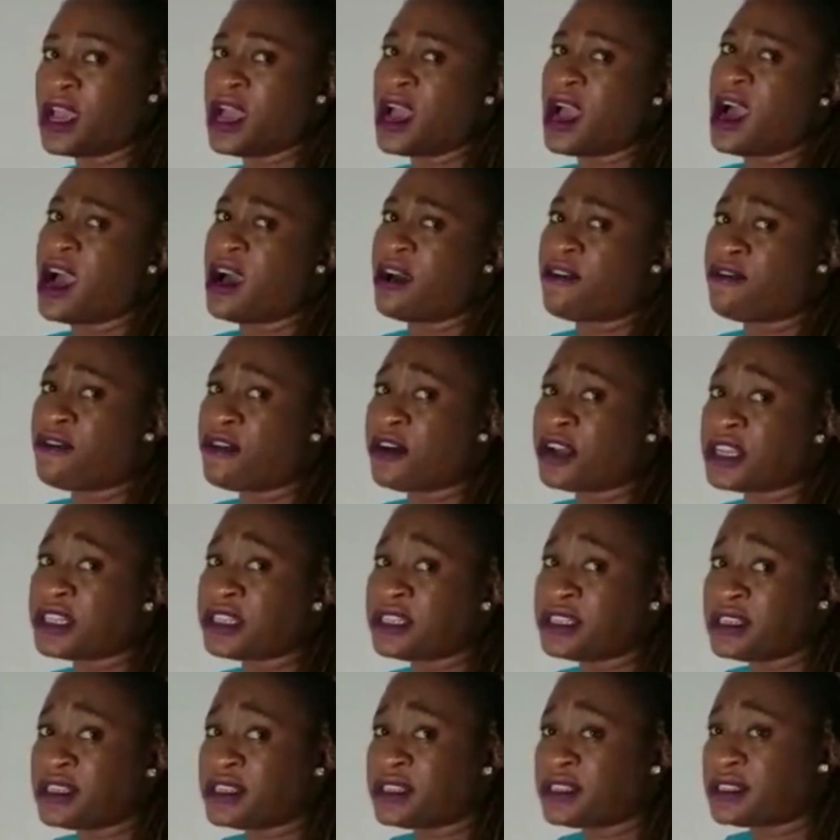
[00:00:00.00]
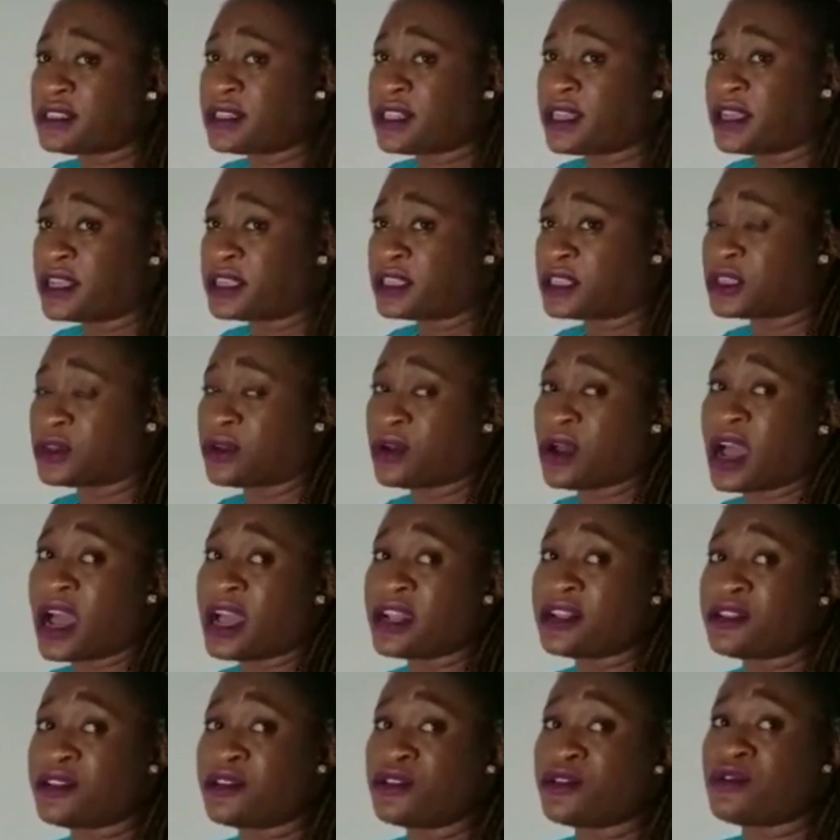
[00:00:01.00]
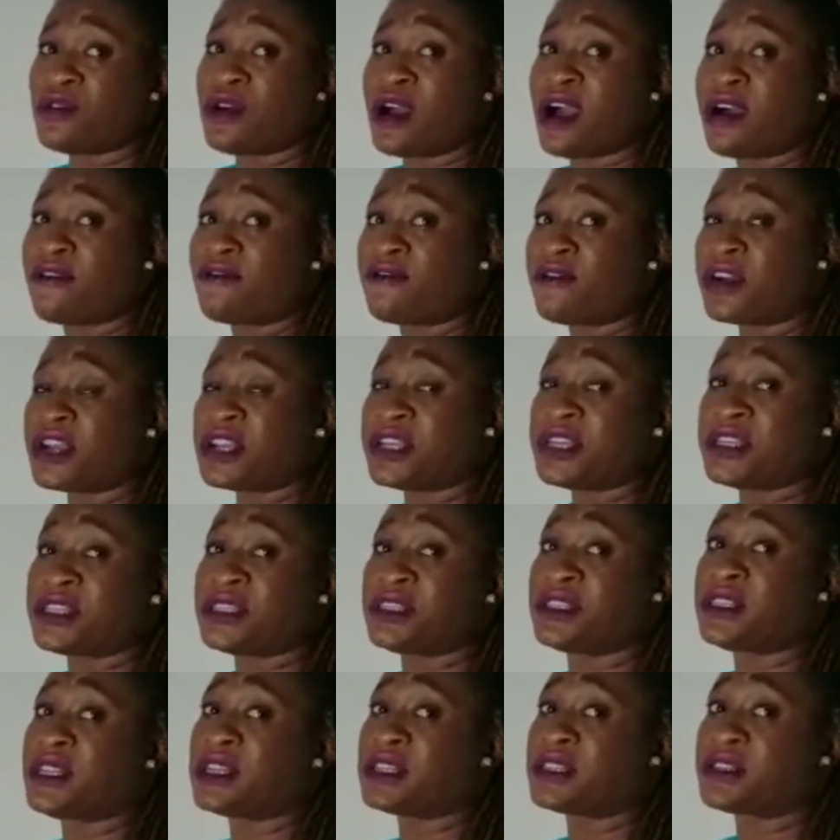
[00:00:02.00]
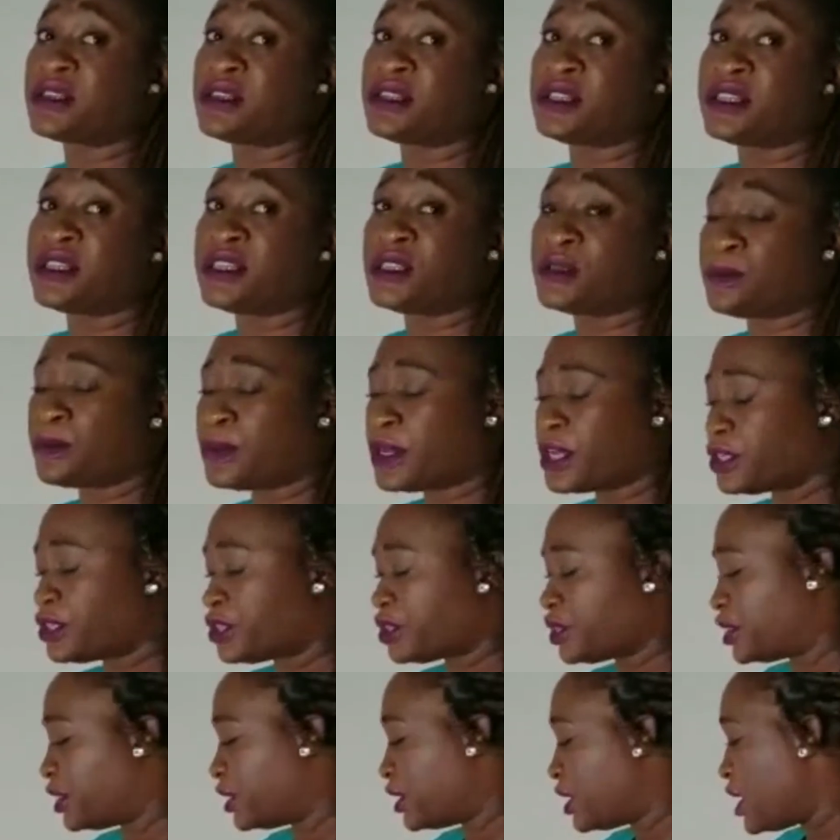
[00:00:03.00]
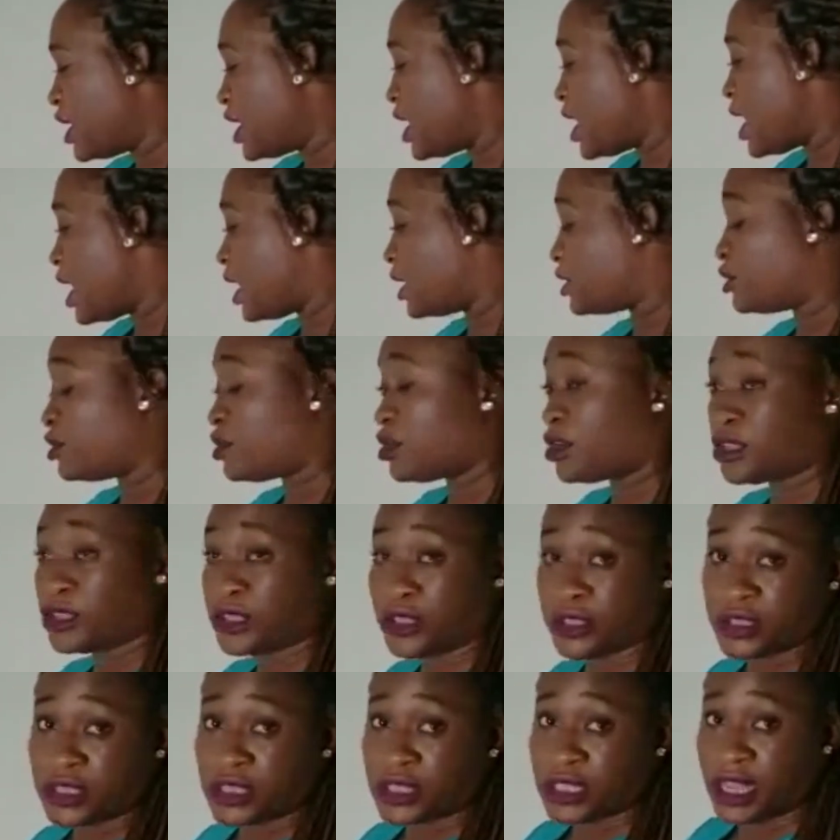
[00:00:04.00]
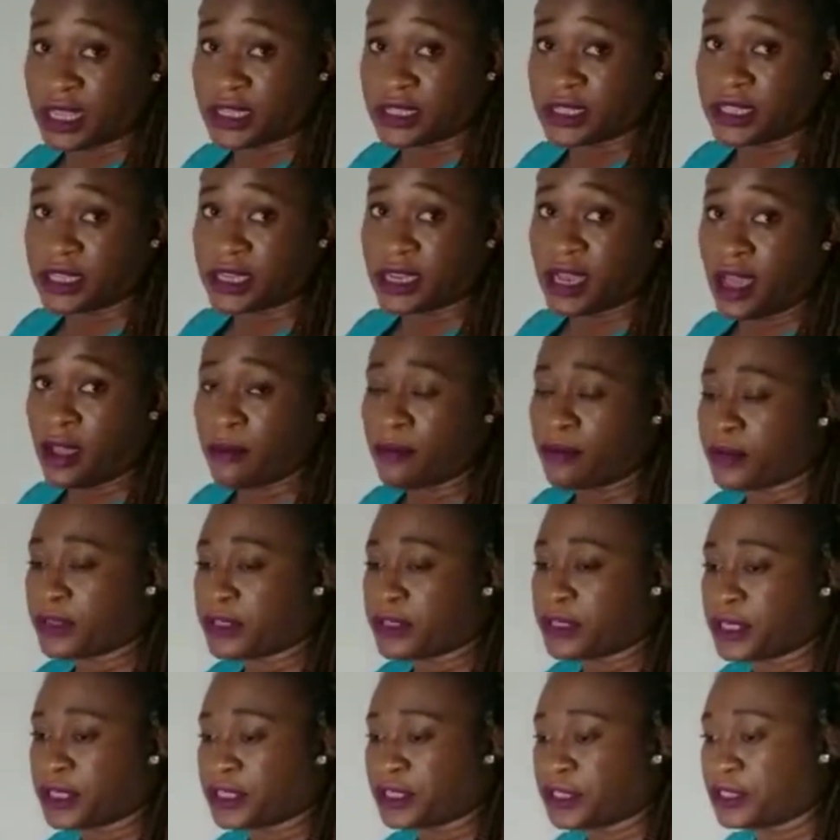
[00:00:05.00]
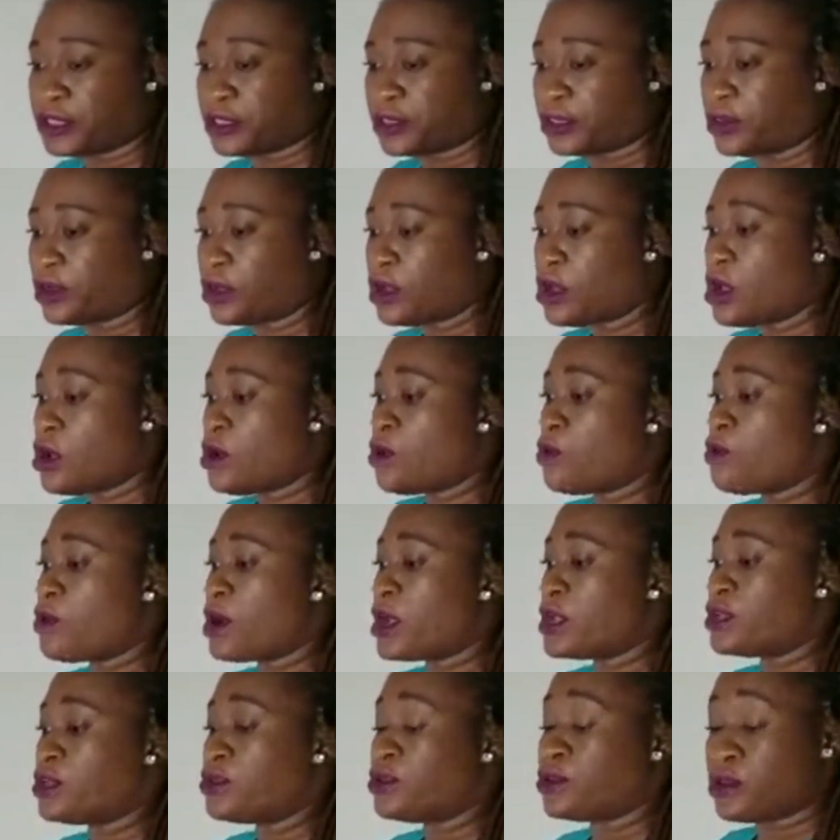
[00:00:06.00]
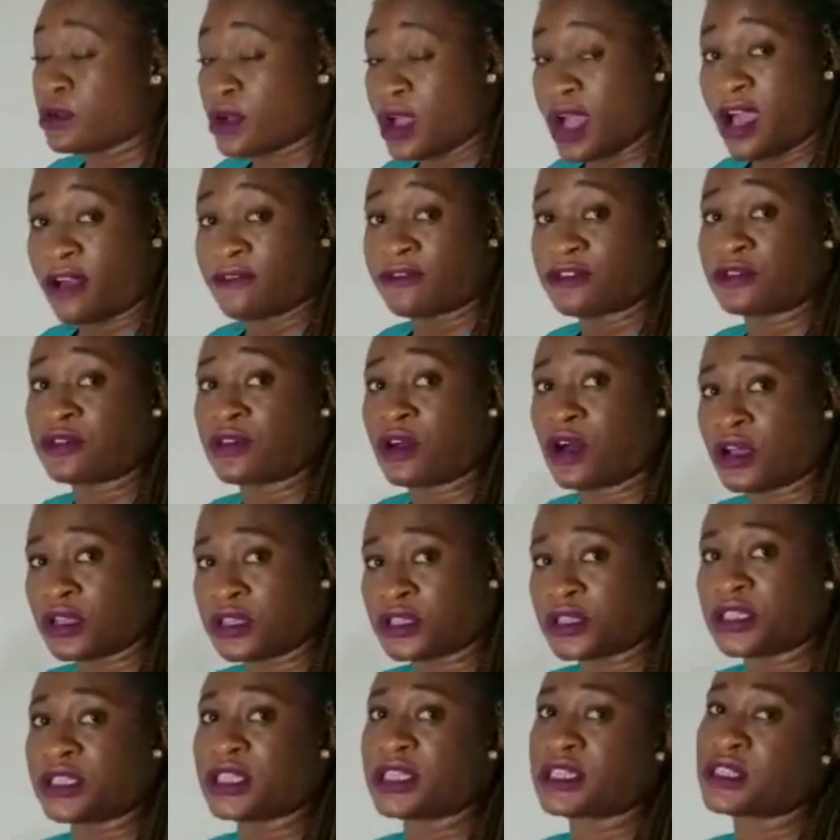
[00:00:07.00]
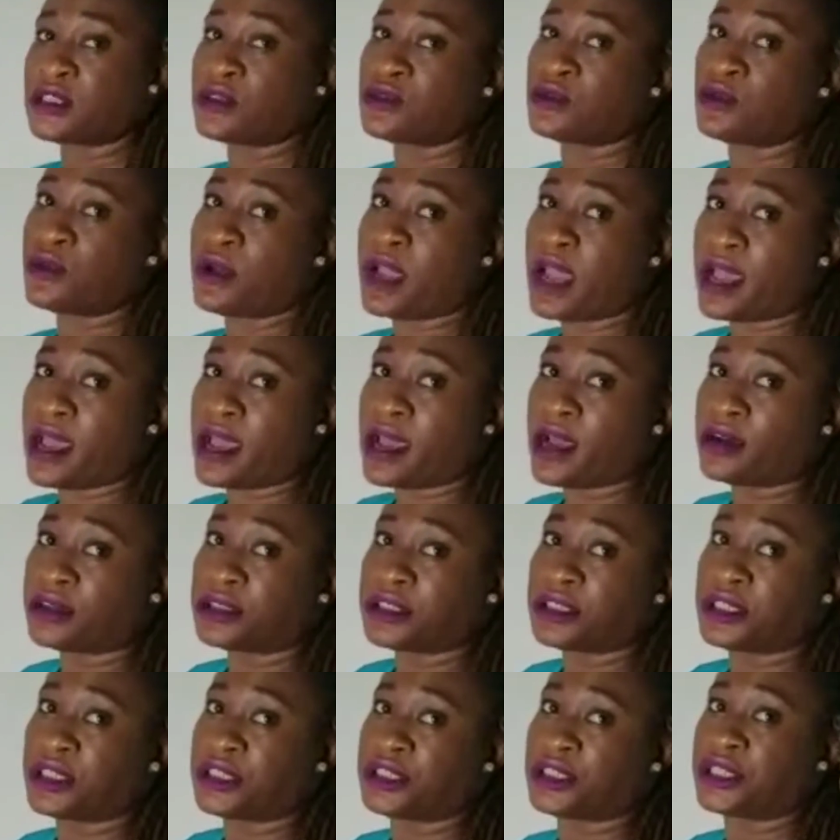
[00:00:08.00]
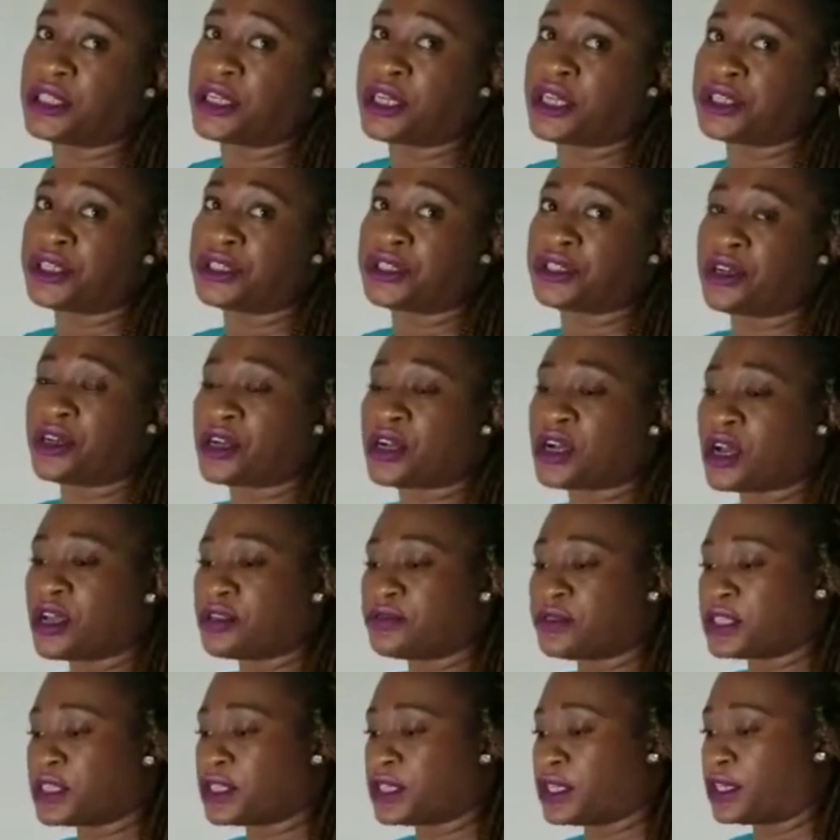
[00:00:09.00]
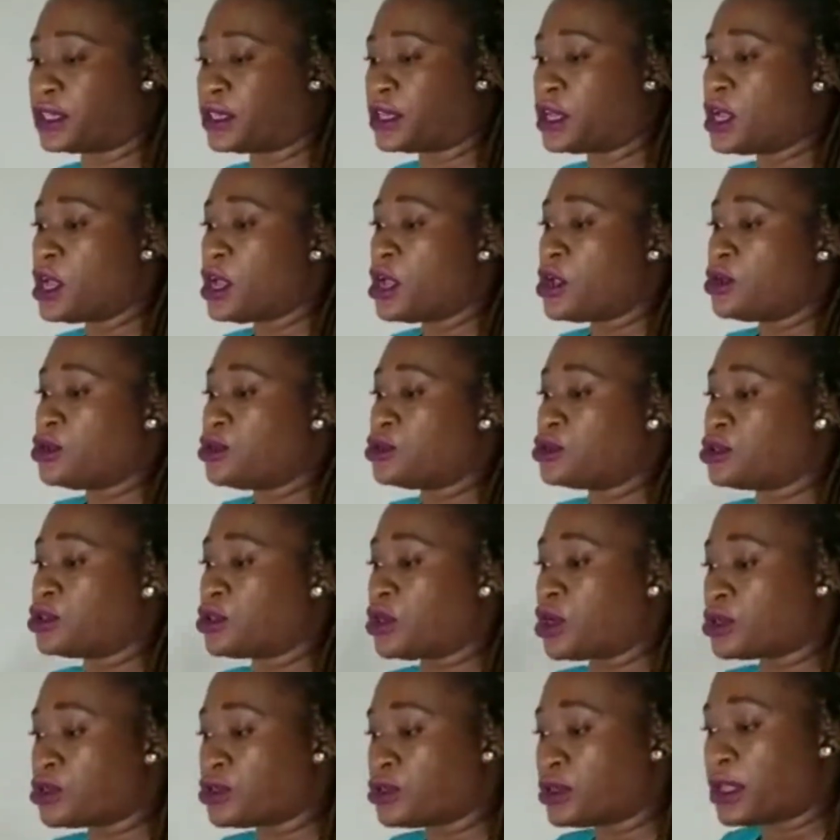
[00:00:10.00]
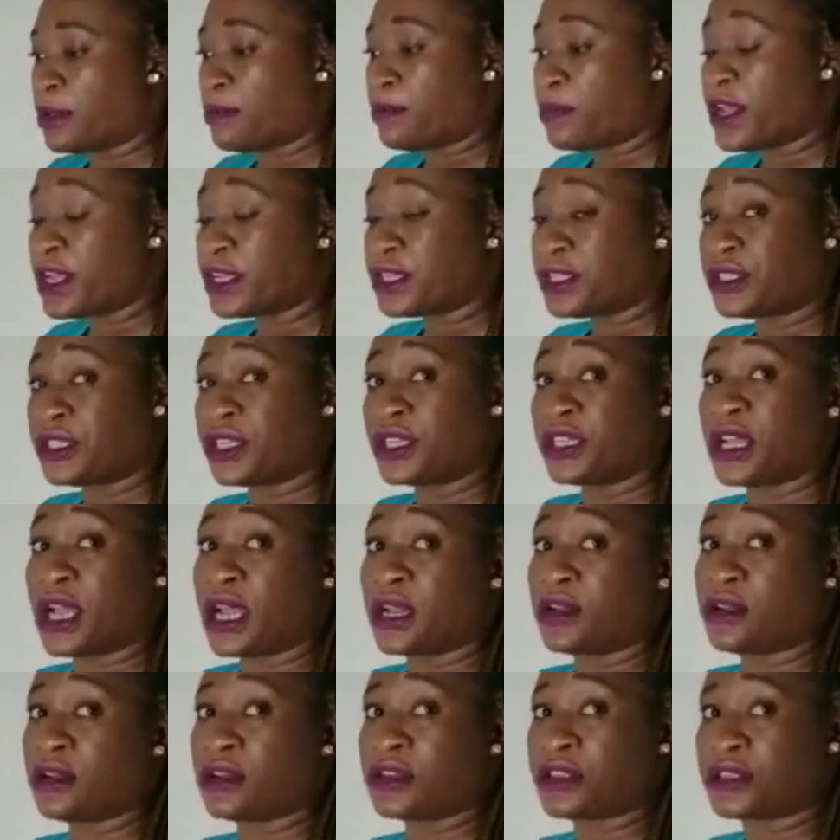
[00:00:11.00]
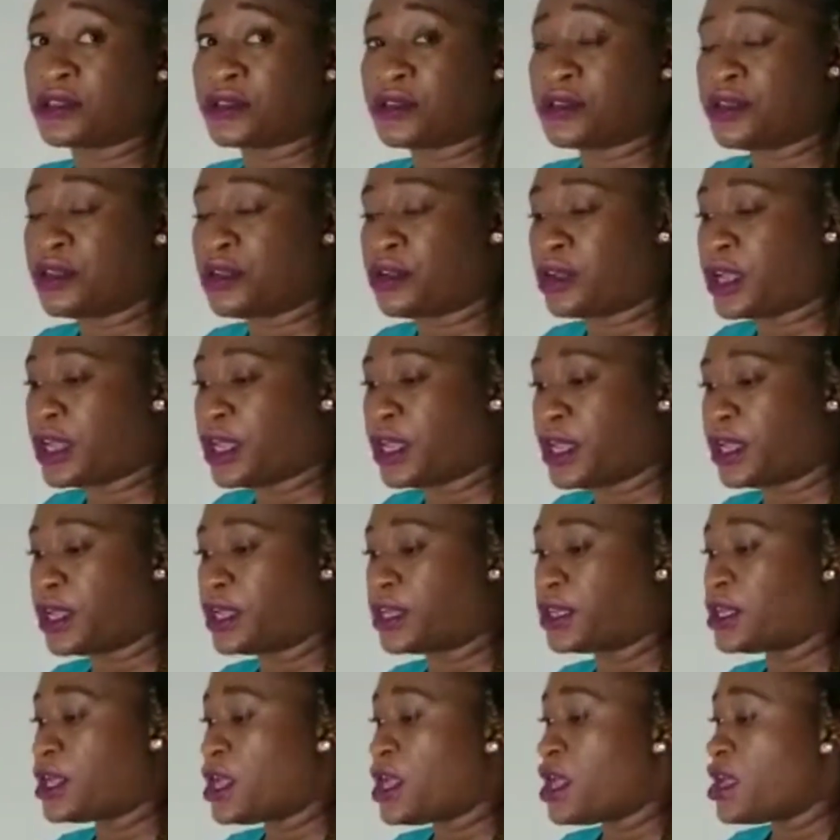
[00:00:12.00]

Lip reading: Avoid dizziness. So how do you avoid dizziness on this patient? And the orthostatic hypotension. When you have to ask, this is where health education comes in. You talk to the patient and also your aide.